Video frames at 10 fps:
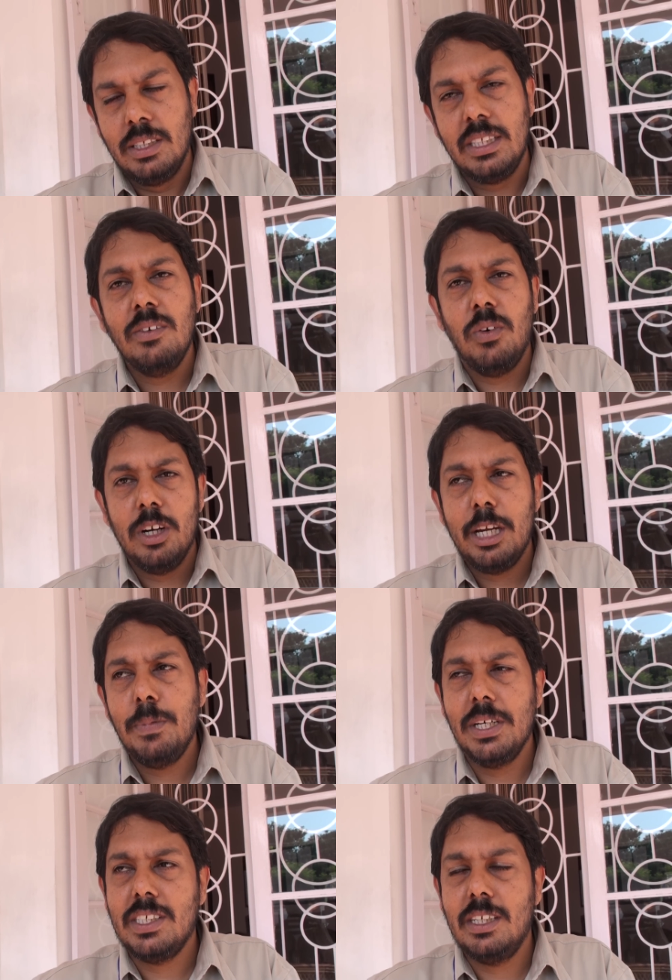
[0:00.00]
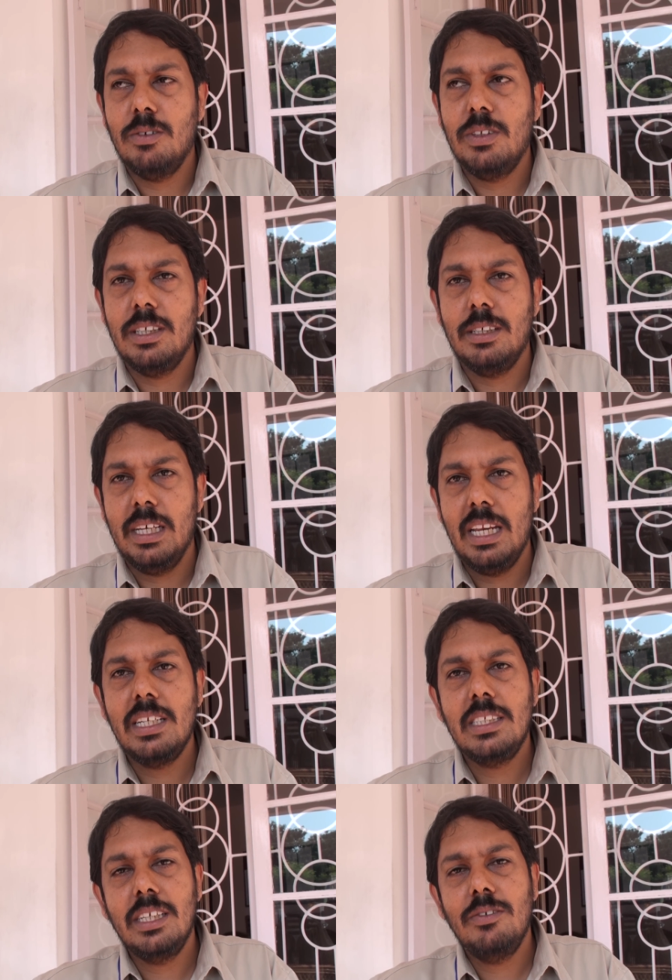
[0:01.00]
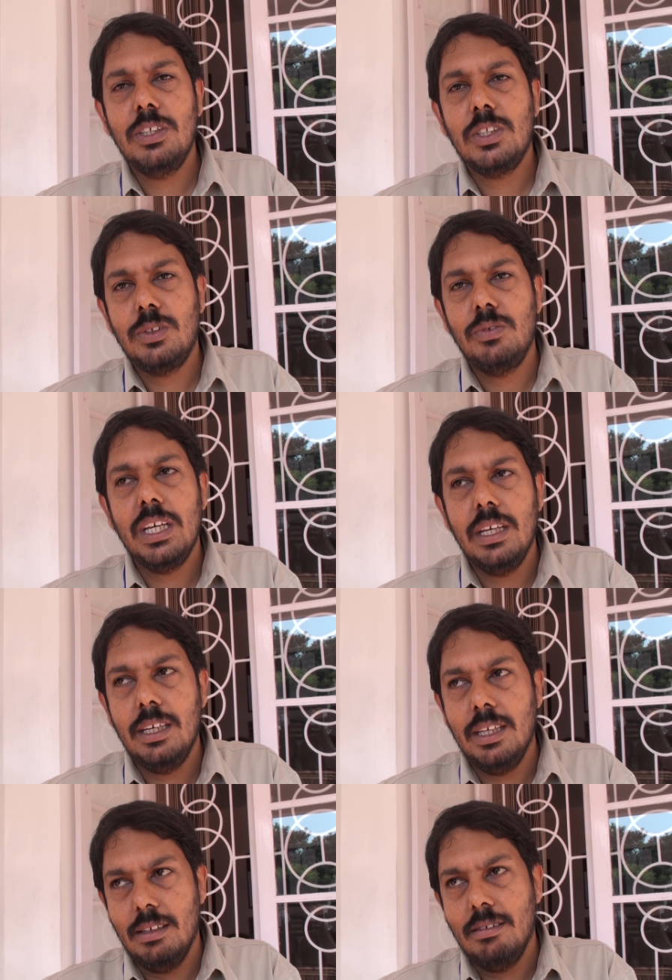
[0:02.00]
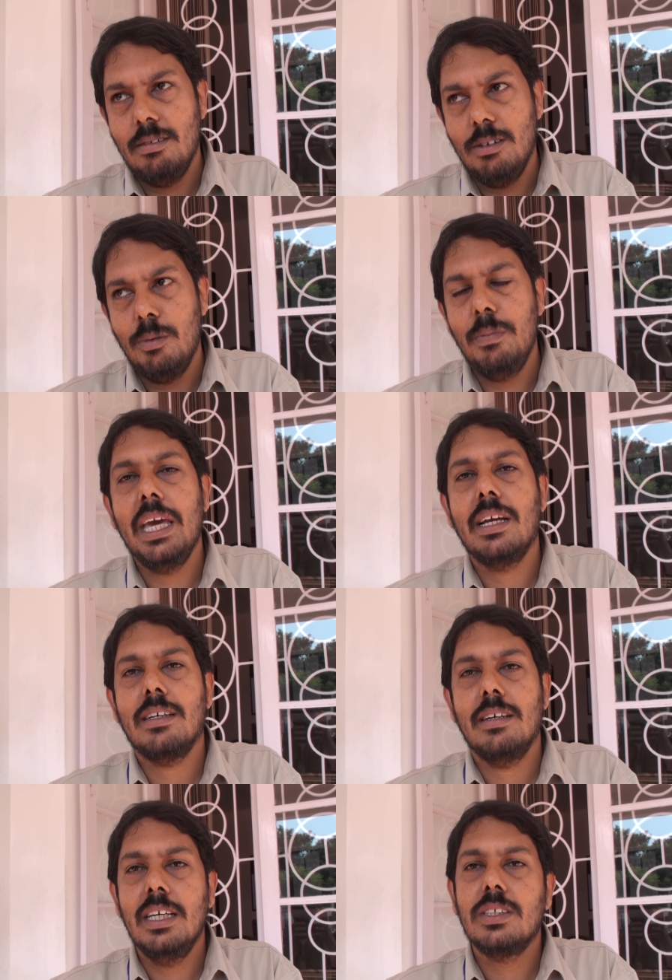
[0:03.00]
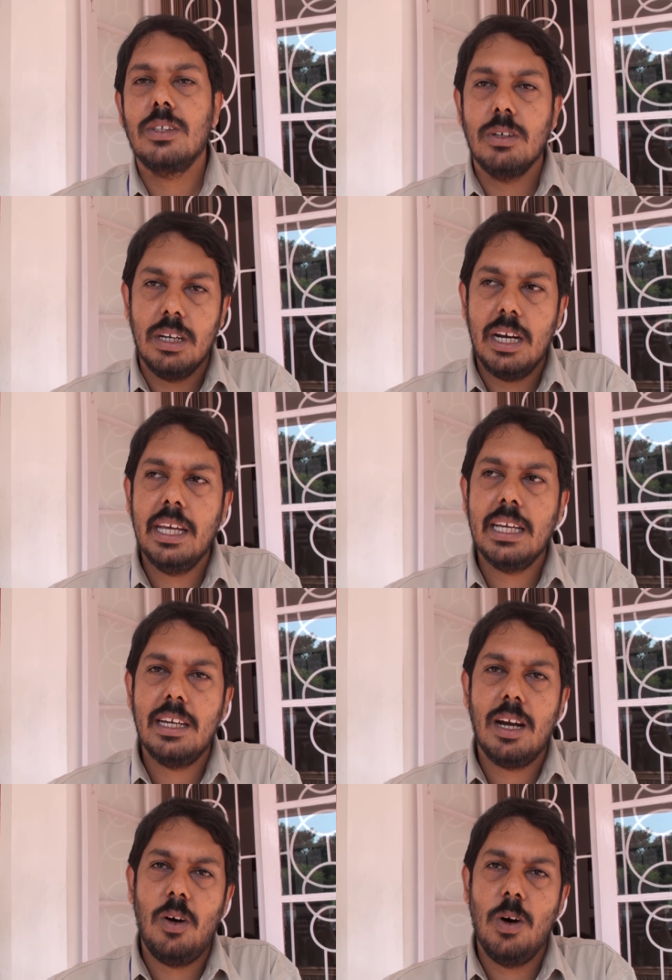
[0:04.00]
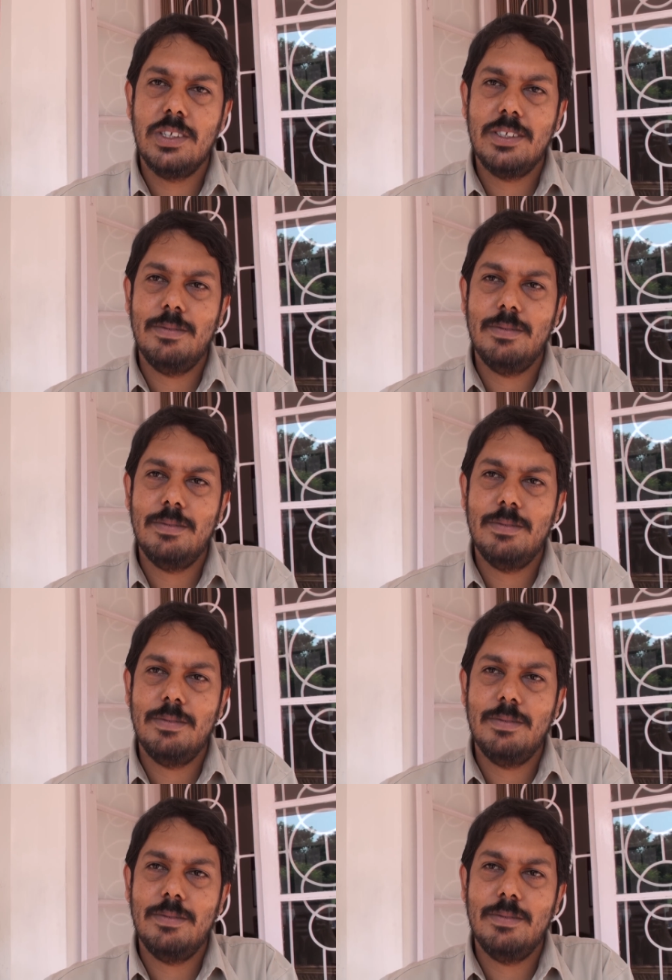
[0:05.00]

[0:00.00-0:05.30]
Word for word: see 40% of the energy which we uh, make is running under loss.